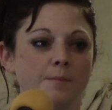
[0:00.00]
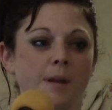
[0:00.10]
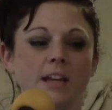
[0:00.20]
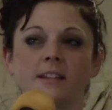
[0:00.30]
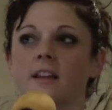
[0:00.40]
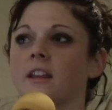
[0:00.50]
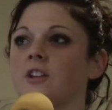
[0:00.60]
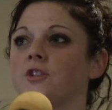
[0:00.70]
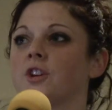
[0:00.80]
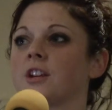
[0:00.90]

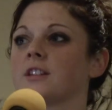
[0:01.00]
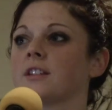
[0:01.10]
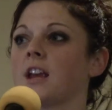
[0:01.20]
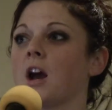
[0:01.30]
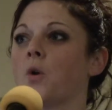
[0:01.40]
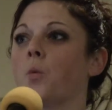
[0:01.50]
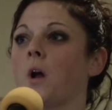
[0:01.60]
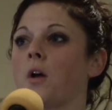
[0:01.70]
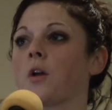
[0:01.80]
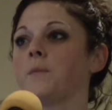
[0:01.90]
basically just how
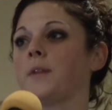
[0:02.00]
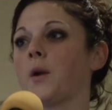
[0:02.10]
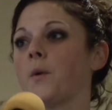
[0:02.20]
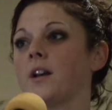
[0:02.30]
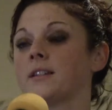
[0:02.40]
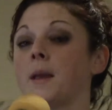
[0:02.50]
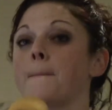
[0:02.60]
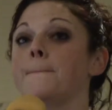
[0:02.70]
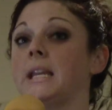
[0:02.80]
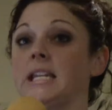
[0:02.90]
welcomed I was
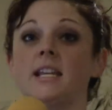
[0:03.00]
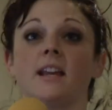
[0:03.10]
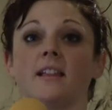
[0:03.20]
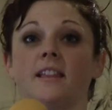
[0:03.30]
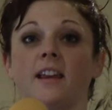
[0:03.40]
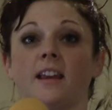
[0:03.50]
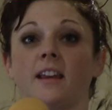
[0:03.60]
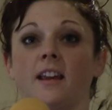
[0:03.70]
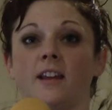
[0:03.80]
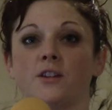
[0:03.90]

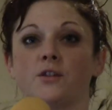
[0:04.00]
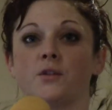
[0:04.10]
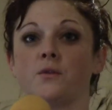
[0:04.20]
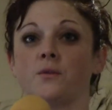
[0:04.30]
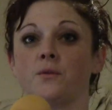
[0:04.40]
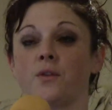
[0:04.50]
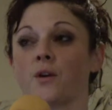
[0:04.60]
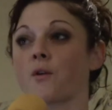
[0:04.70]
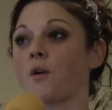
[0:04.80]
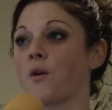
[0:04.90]
immediately into
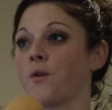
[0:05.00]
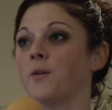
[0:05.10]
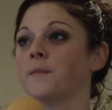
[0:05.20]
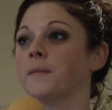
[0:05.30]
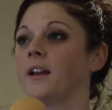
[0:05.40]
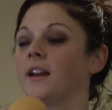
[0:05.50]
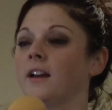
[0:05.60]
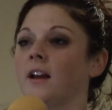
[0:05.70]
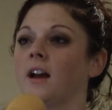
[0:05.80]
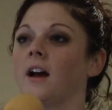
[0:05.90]
their home
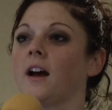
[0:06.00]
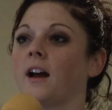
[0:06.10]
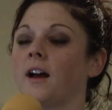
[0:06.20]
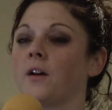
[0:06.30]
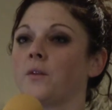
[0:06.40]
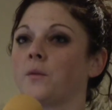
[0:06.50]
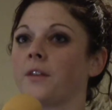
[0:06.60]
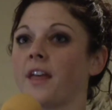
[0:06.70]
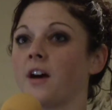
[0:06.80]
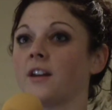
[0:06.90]

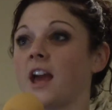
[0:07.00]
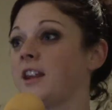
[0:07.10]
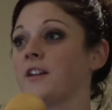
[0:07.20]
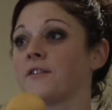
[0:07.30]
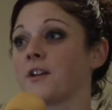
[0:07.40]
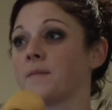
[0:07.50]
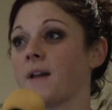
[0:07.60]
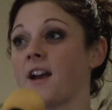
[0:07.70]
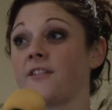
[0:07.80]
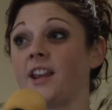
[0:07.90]
without any of them
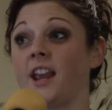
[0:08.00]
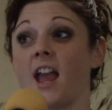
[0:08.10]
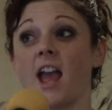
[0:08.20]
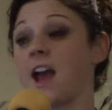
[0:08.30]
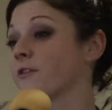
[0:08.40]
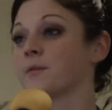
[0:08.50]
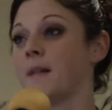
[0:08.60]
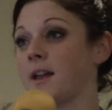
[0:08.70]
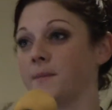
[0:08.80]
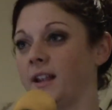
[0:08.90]
having ever
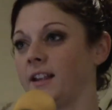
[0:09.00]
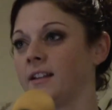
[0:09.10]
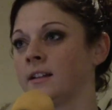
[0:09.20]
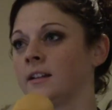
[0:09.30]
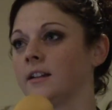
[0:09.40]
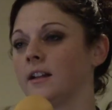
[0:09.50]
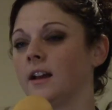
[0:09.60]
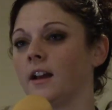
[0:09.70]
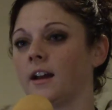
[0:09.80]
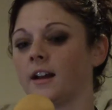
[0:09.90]
met me.
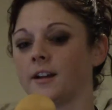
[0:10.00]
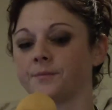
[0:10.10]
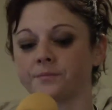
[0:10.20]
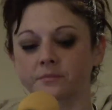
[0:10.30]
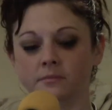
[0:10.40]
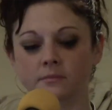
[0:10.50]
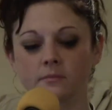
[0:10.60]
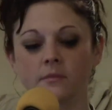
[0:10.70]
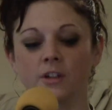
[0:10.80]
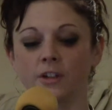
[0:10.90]

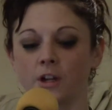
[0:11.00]
You